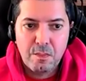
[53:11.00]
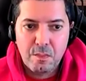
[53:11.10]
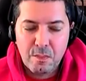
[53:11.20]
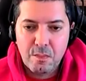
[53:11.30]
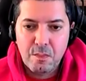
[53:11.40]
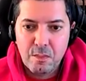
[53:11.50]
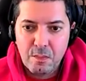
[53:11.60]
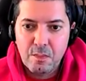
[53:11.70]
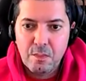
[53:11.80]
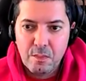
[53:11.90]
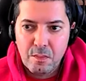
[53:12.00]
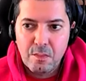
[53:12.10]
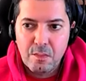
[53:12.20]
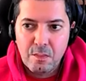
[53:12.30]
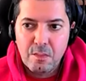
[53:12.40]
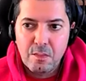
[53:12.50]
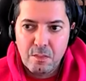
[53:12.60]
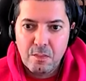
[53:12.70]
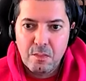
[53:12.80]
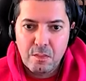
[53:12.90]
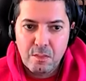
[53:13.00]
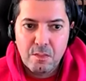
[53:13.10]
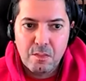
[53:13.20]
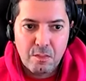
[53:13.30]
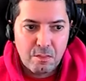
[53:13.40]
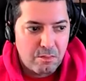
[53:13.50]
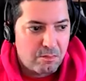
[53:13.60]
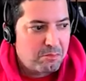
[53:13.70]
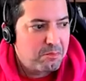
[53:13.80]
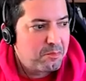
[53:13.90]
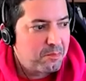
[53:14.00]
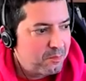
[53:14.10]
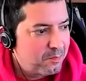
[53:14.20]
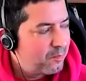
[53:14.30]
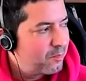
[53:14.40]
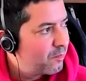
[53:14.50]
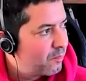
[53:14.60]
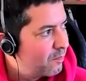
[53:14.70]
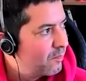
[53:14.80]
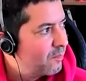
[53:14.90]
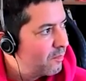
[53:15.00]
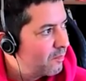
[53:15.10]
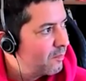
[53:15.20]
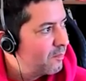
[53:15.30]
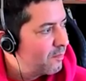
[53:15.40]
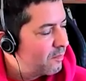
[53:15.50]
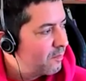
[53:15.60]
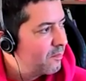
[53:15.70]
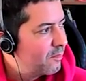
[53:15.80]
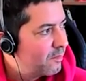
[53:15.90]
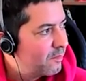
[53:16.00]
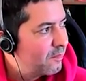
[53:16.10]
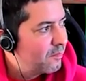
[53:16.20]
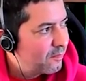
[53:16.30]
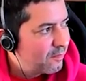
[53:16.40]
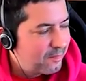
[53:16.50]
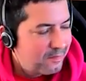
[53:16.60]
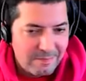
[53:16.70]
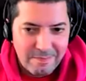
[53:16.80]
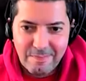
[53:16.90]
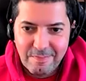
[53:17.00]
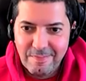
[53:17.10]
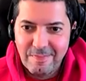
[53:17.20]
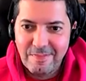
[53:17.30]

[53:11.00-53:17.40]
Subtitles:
[no speech]